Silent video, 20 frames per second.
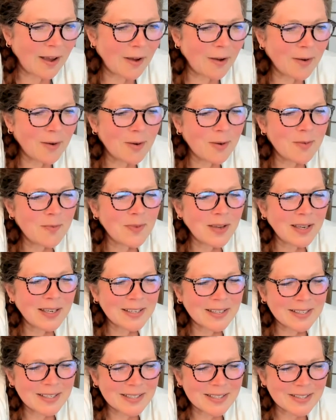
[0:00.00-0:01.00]
Oh my
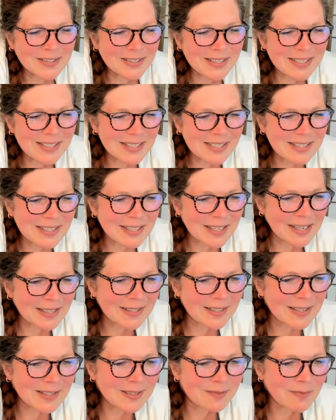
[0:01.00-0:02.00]
goodness. Kristen
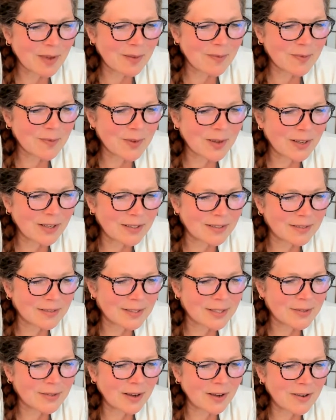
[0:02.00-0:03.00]
says his mom
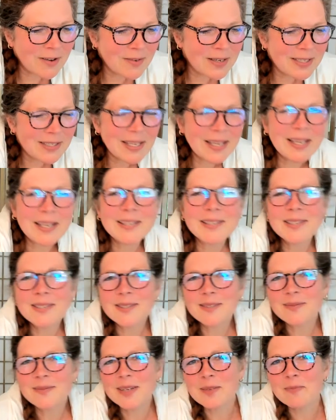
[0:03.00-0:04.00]
called. You always
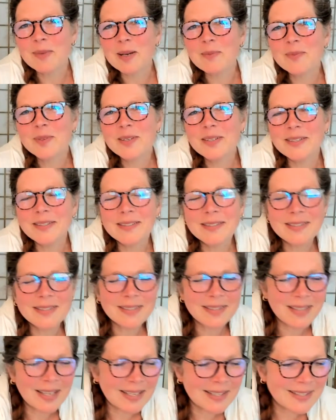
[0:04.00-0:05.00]
answer when mom
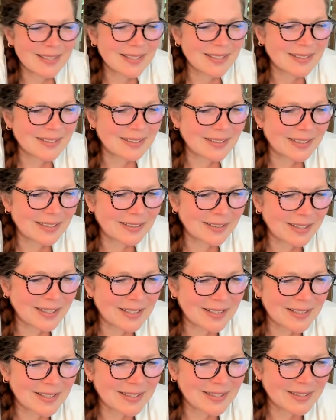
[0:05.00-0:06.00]
calls. That's
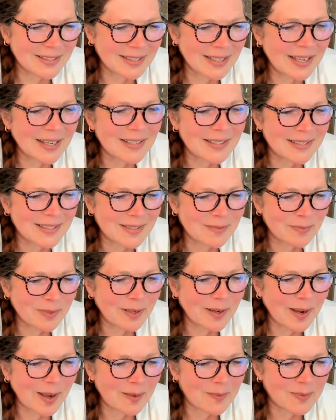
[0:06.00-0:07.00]
hilarious. Yes,
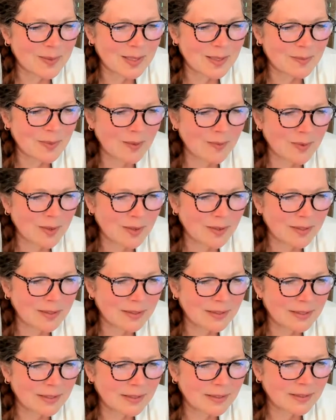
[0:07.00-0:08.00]
perhaps his mom
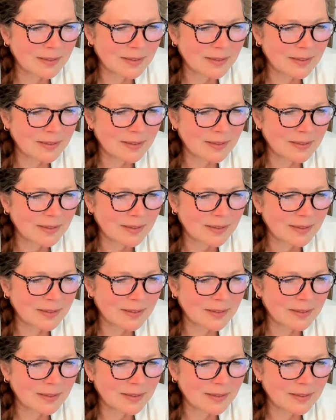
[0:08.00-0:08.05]
called.